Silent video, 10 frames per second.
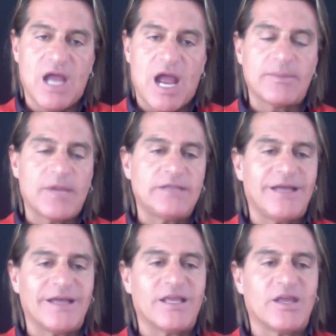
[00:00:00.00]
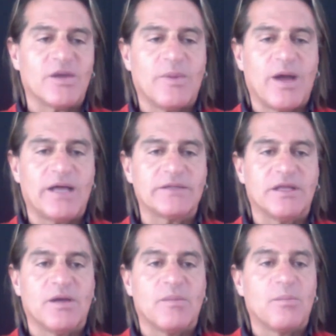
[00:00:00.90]
I'm not talking about
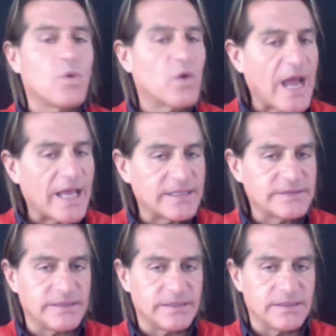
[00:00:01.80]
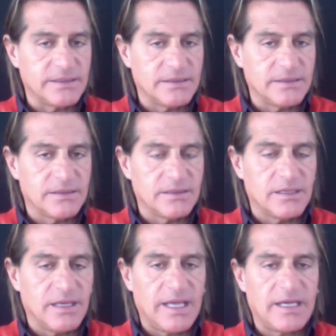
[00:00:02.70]
morality,
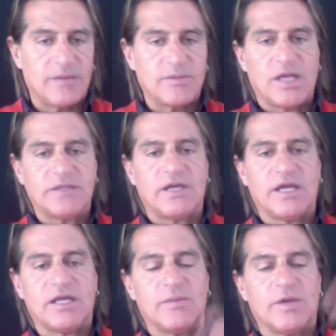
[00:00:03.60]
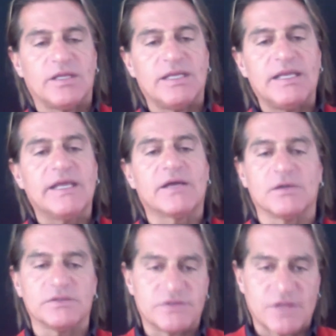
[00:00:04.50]
and I'm not talking about
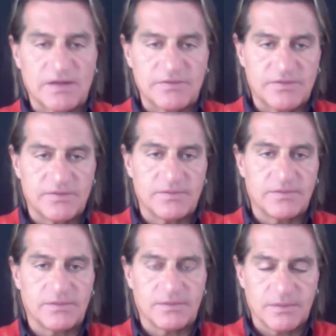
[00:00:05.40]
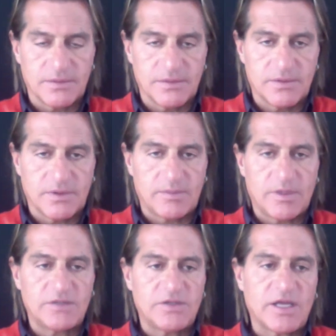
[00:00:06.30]
legal stuff. I'm
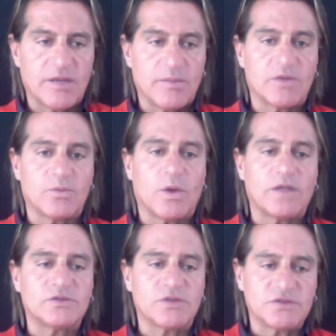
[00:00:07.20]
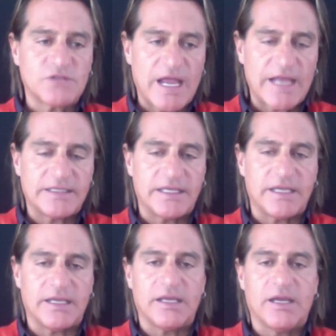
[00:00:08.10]
not talking about what
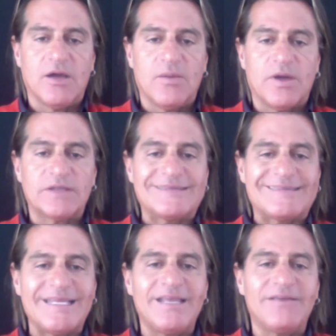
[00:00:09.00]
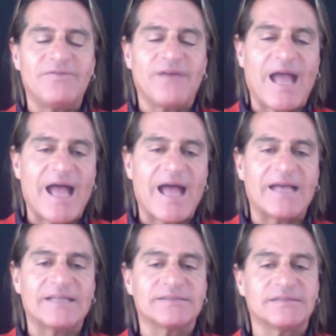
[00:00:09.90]
society perceives
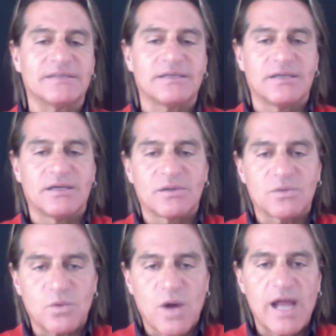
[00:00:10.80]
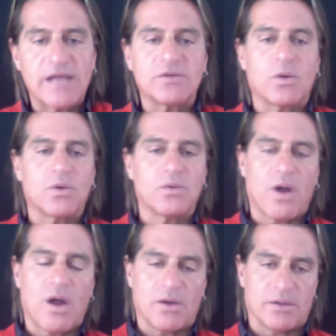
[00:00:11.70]
as right or
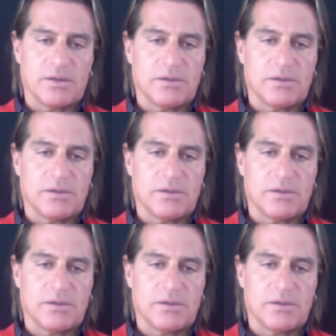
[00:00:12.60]
wrong.